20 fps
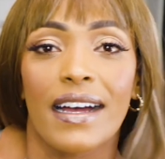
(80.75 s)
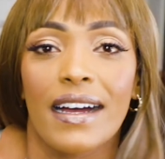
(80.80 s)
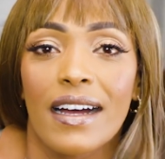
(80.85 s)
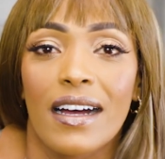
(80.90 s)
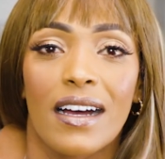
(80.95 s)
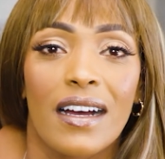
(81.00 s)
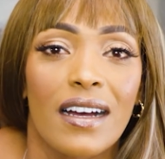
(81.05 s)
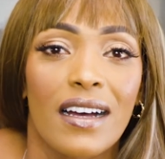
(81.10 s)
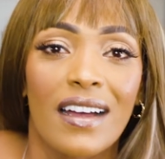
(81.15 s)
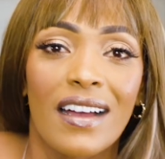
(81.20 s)

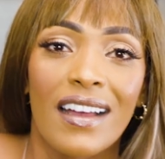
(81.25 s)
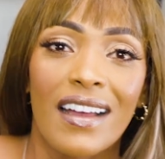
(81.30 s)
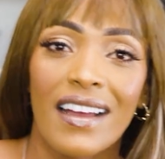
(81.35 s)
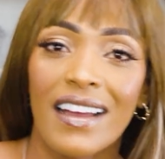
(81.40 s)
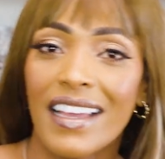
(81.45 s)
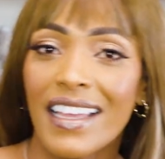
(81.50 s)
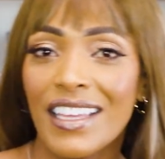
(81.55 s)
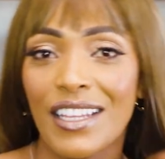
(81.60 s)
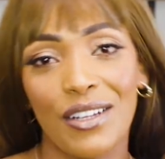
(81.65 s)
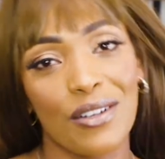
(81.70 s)
uh,
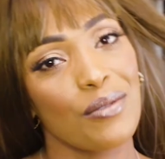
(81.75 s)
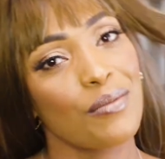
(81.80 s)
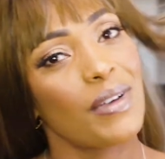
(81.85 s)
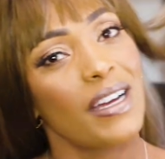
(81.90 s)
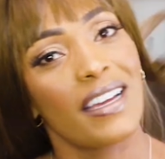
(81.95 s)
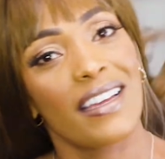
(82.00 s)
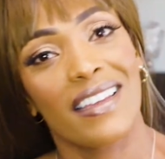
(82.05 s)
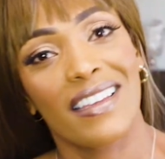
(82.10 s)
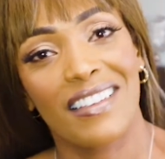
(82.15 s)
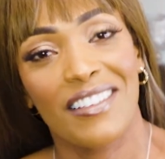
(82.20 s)
you know,
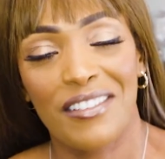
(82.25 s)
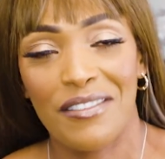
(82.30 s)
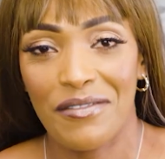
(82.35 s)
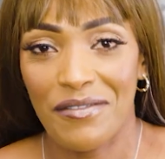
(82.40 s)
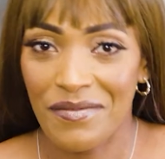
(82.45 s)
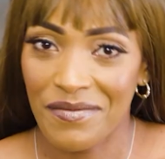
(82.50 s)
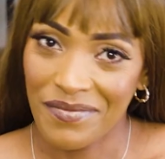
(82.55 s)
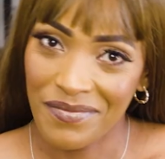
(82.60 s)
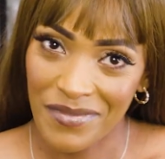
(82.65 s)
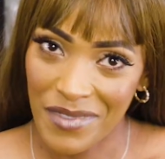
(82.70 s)
my
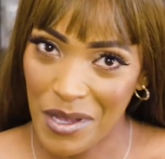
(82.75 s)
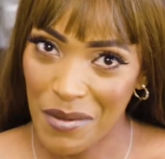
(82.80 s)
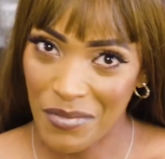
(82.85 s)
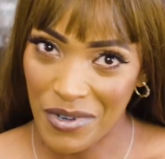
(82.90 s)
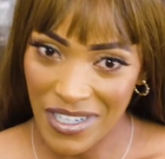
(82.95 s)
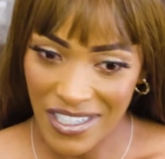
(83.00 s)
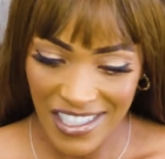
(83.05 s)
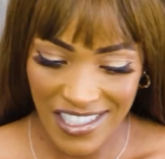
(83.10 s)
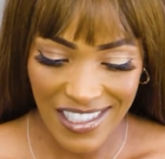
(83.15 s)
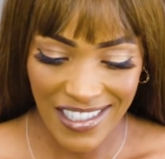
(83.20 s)

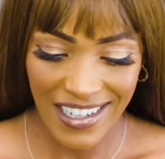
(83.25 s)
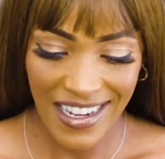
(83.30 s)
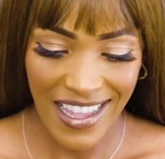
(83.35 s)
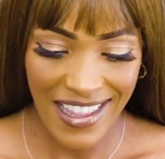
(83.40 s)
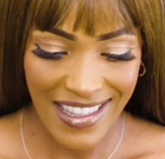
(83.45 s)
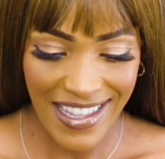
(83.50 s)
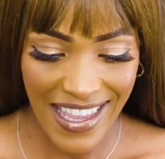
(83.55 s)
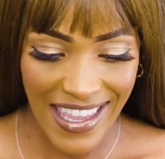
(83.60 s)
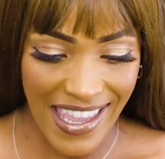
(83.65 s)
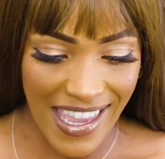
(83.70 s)
impression
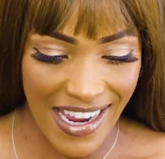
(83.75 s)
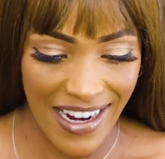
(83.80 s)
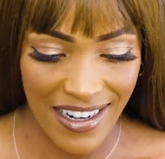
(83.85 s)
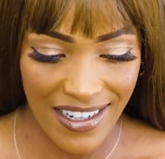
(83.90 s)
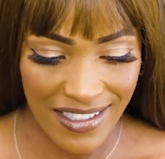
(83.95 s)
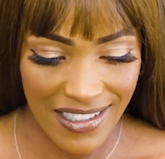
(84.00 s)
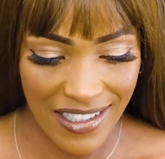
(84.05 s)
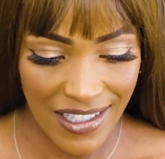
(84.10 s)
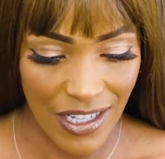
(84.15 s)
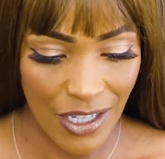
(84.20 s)
on the
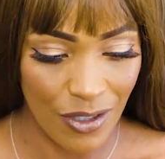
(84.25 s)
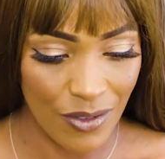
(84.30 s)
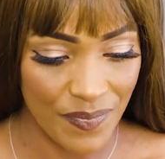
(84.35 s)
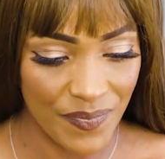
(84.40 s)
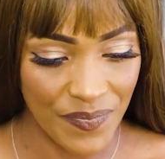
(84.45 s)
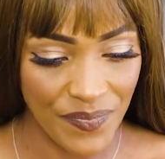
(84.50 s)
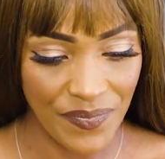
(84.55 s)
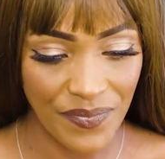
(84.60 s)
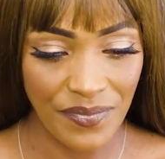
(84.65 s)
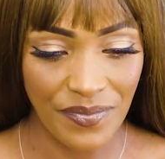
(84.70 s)
hair. So
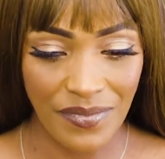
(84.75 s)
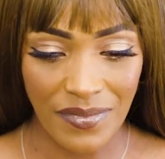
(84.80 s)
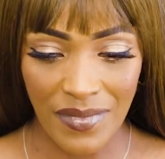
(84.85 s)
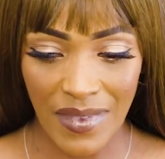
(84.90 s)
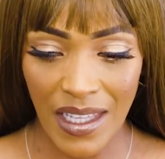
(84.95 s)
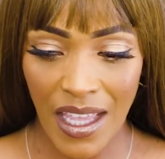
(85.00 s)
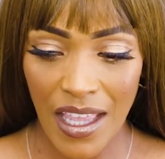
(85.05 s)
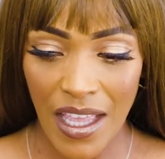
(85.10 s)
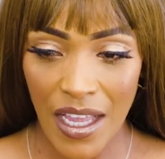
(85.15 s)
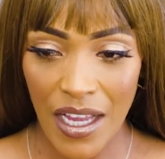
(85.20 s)

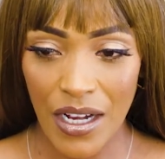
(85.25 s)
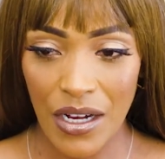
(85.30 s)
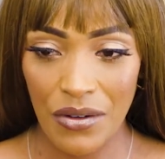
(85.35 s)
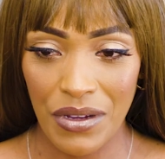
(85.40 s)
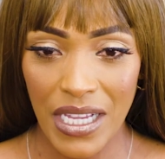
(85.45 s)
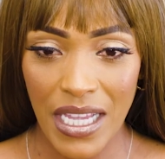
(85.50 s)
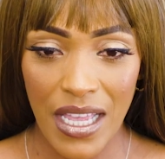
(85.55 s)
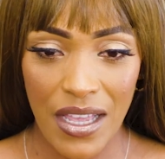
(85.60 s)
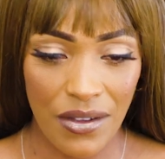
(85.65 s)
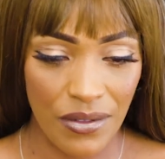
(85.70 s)
here
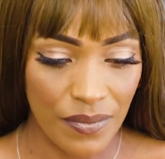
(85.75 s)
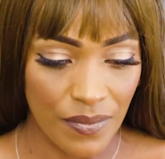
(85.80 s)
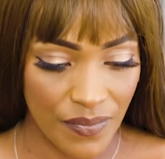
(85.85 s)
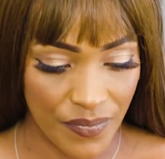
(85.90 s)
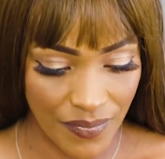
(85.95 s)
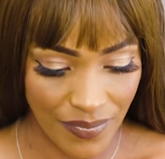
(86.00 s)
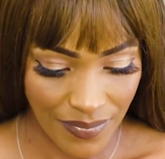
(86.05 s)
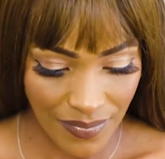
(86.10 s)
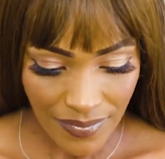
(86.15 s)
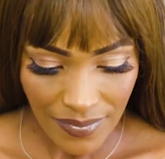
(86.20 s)
we go.
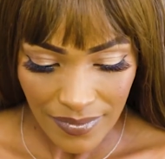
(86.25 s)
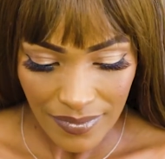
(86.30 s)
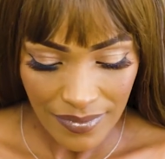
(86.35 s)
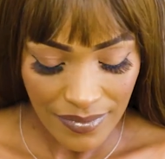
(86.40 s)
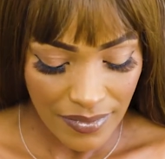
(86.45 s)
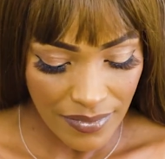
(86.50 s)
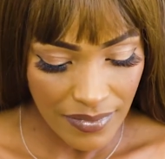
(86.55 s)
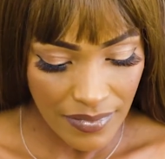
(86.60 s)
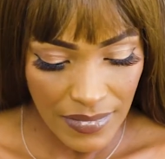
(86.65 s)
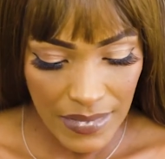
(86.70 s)

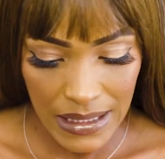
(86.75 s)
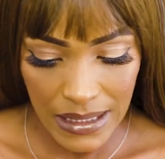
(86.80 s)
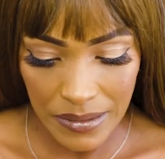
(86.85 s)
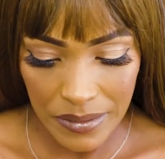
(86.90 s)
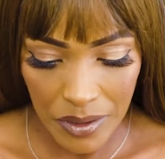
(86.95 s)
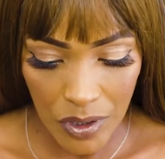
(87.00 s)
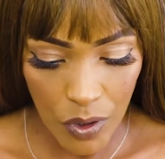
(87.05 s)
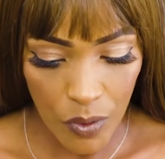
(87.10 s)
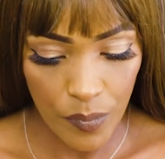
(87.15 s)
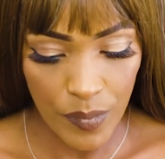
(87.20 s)

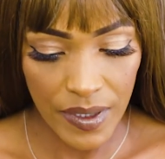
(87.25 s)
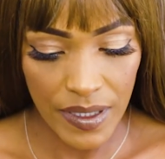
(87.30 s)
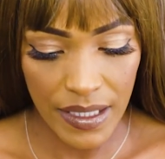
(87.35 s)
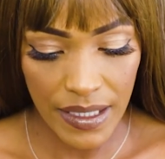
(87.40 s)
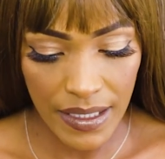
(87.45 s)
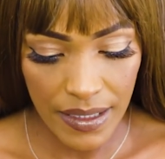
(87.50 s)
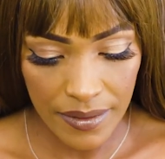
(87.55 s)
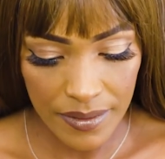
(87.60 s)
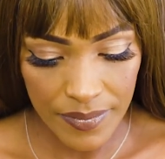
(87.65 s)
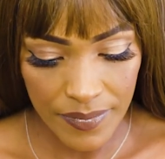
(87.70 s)
open
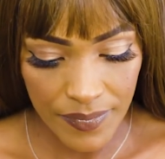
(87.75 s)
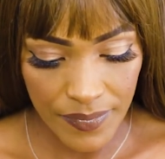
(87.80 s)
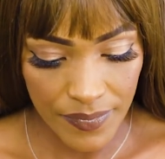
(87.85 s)
it.